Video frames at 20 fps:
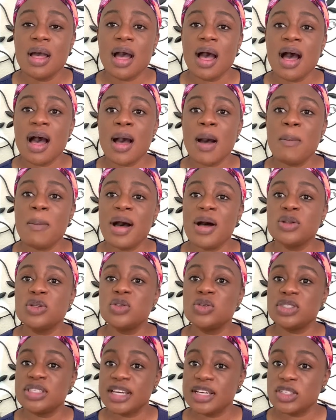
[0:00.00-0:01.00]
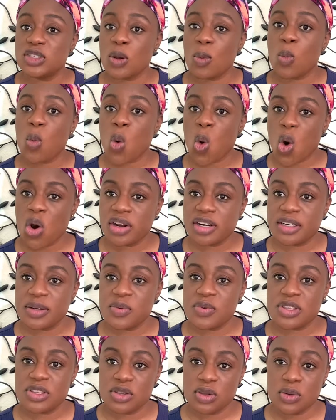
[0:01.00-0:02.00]
How about you take some water
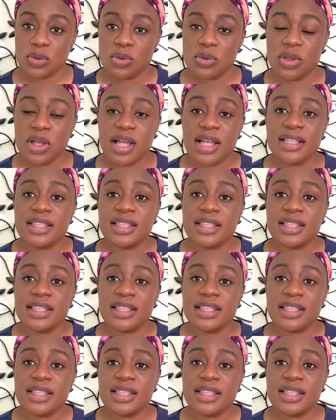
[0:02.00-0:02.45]
with you?